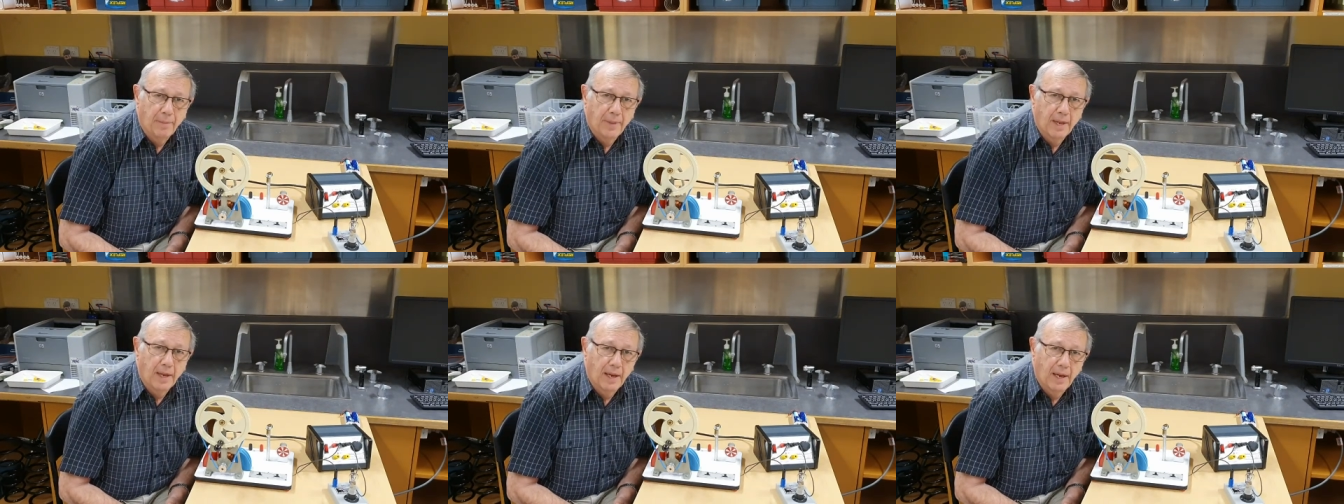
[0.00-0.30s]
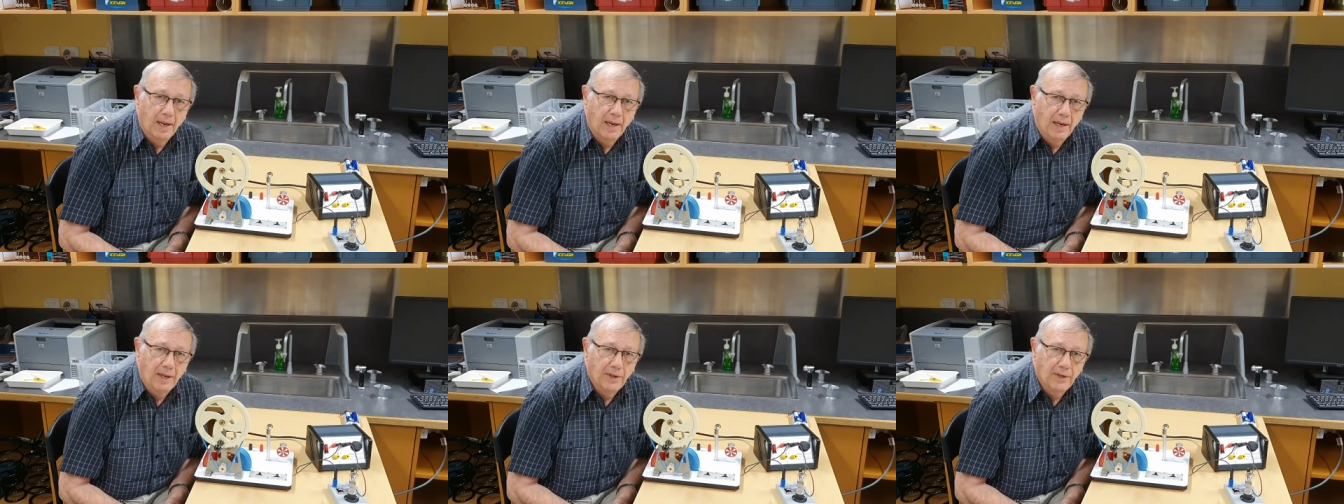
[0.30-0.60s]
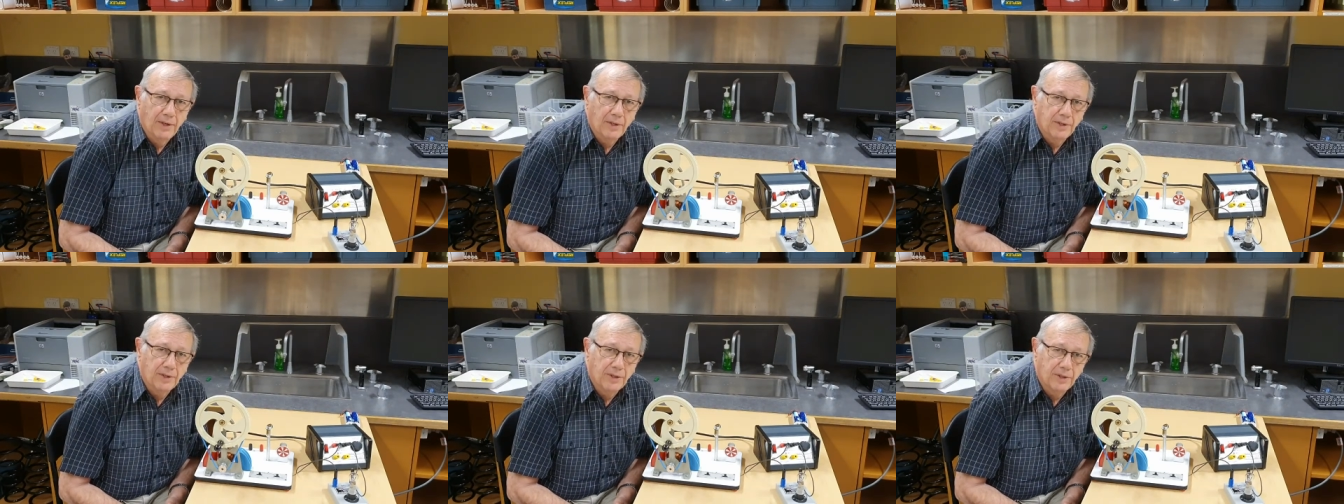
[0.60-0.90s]
and
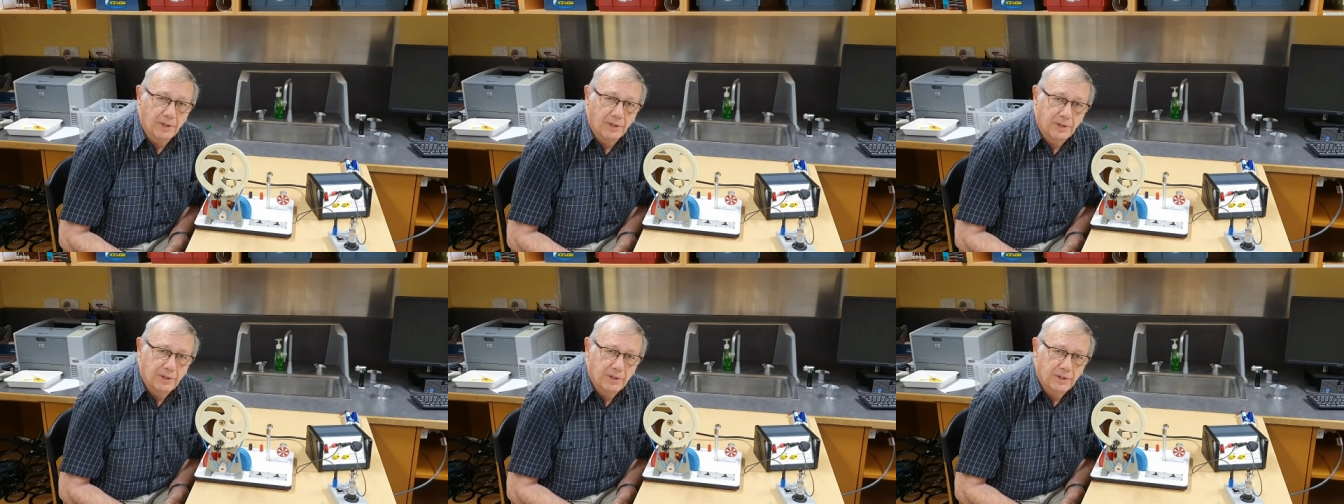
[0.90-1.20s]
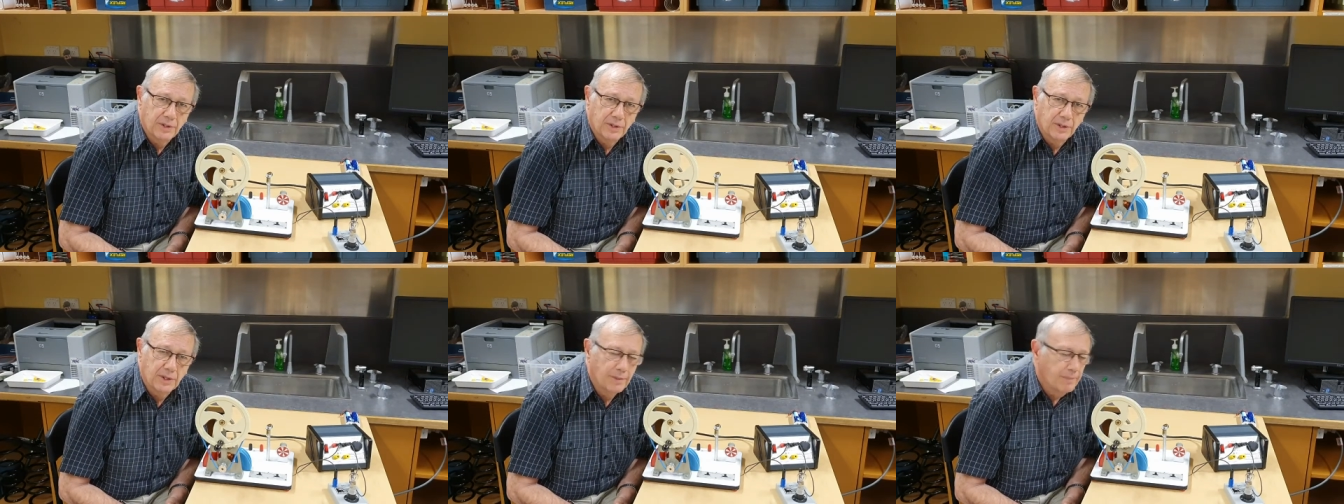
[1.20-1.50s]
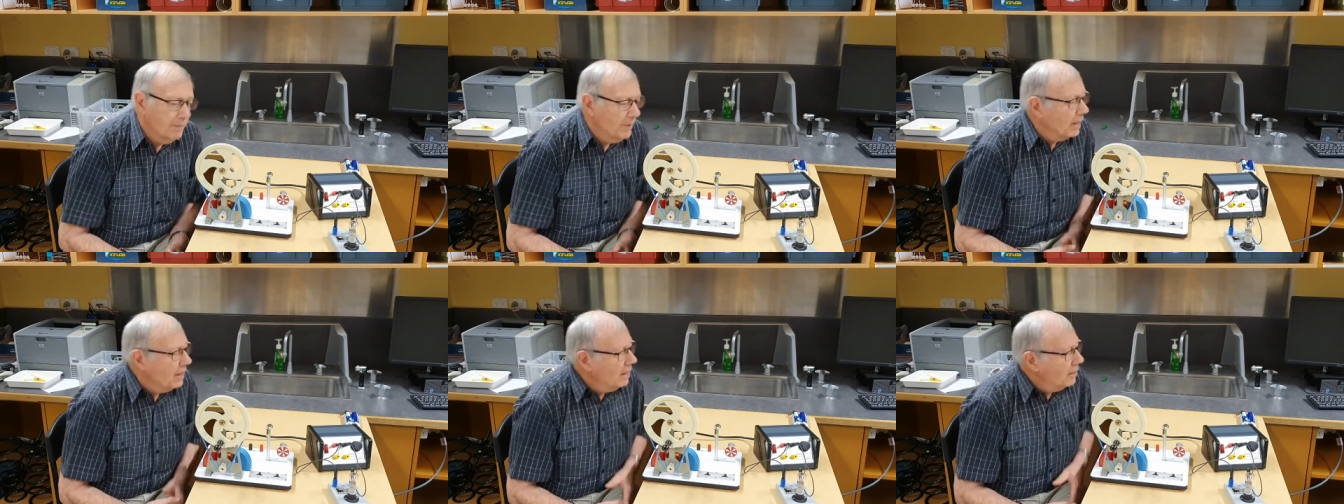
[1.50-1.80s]
DC.
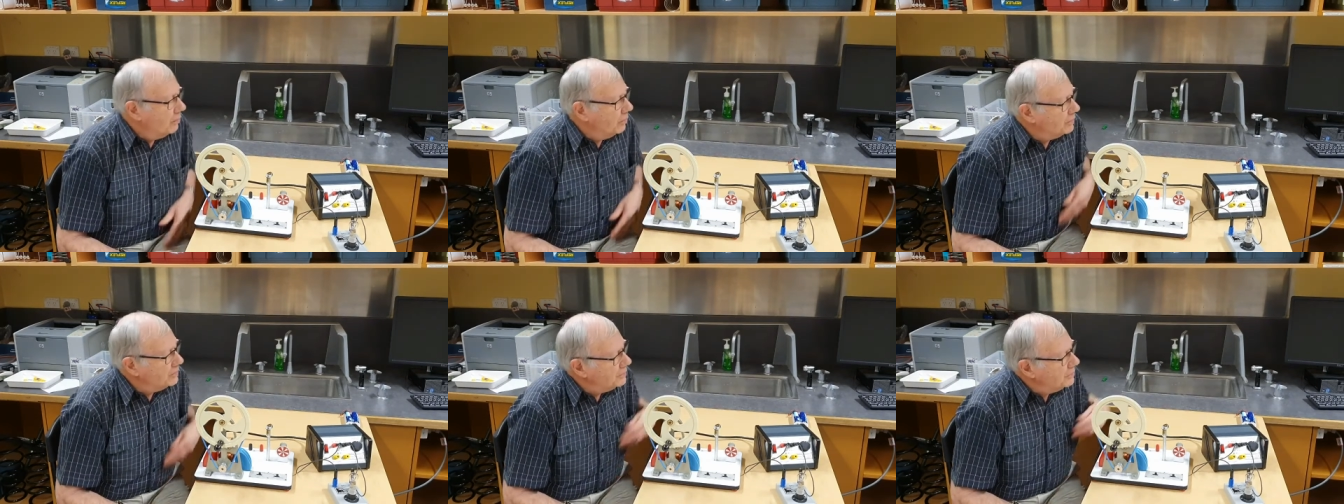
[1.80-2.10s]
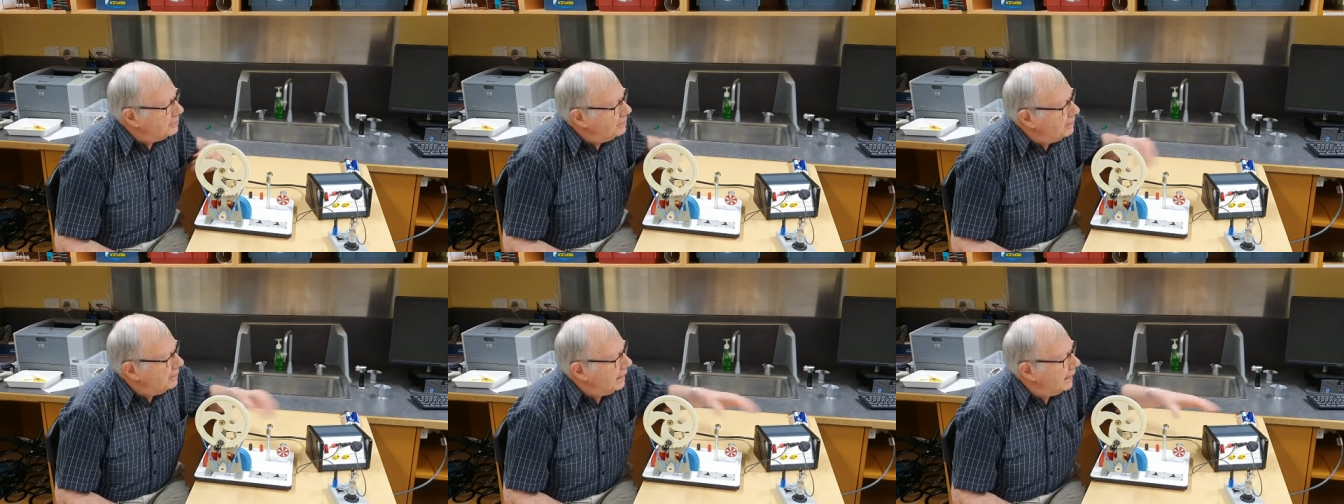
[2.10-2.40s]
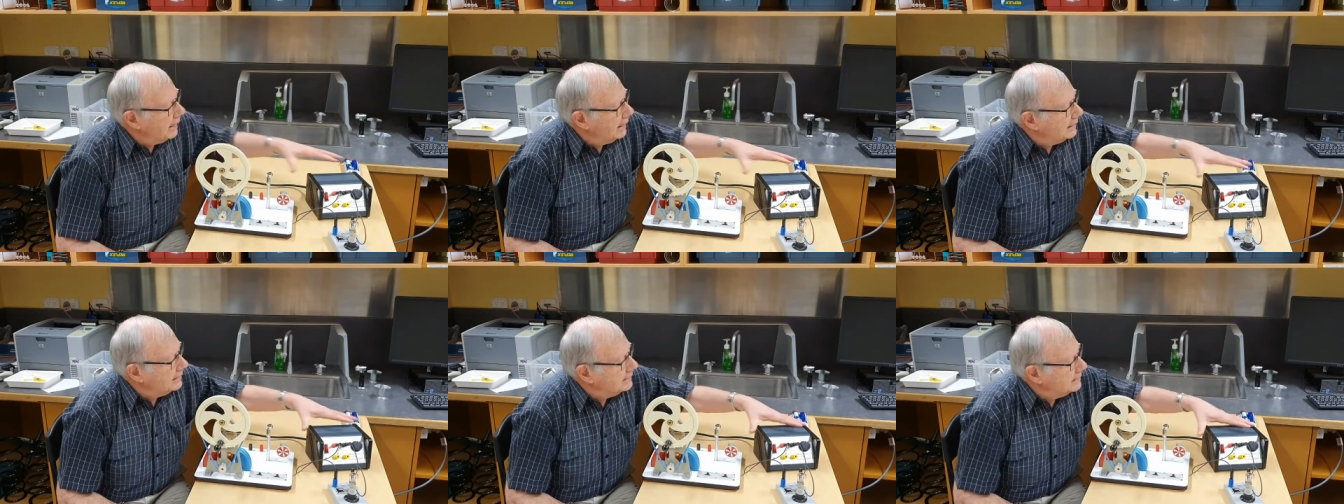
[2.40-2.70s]
We see
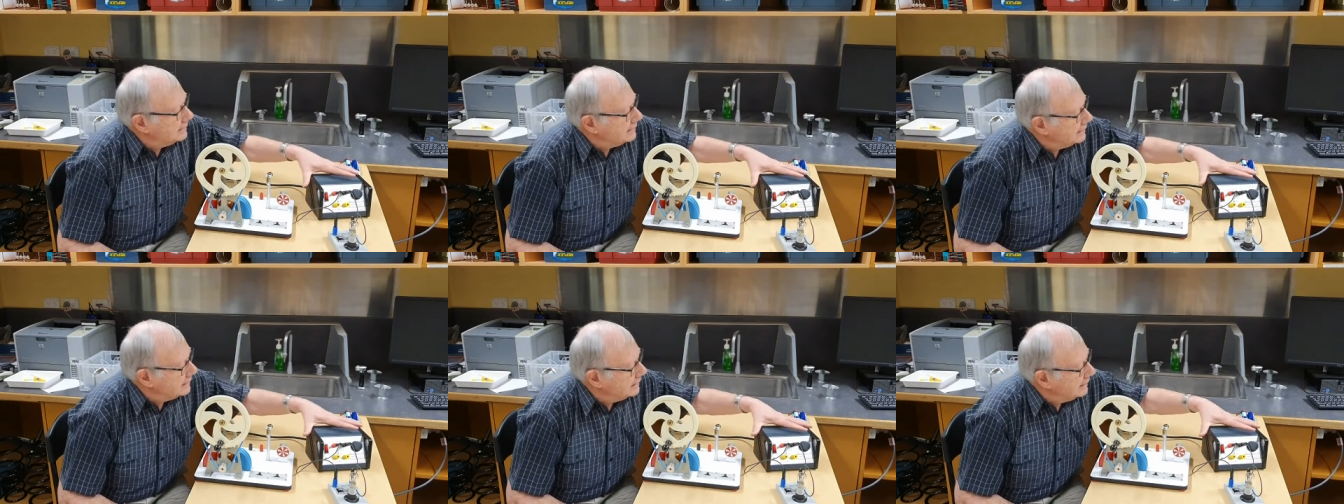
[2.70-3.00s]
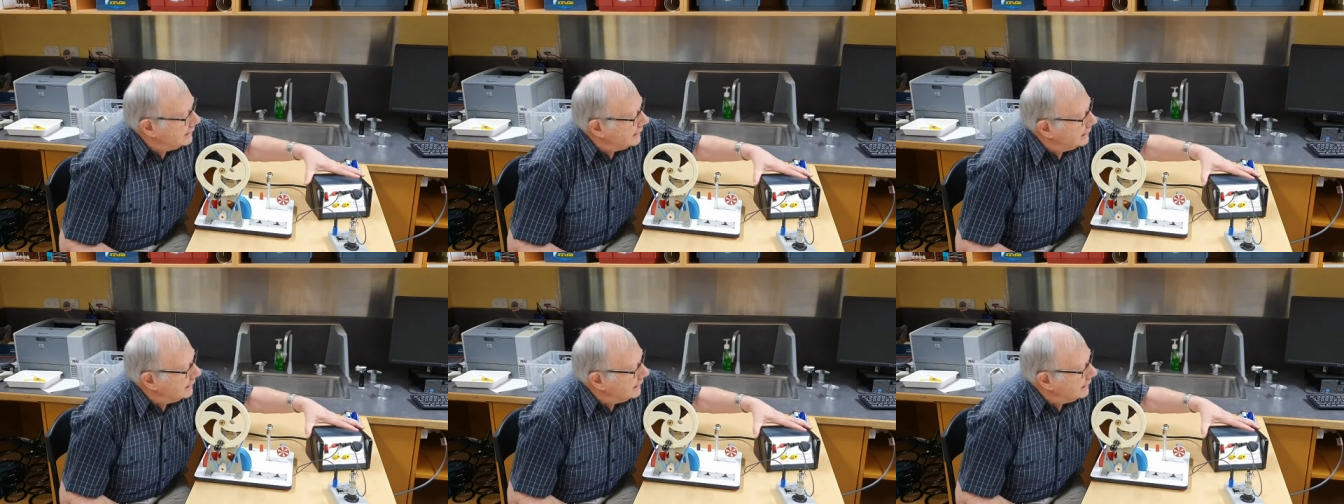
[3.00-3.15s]
AC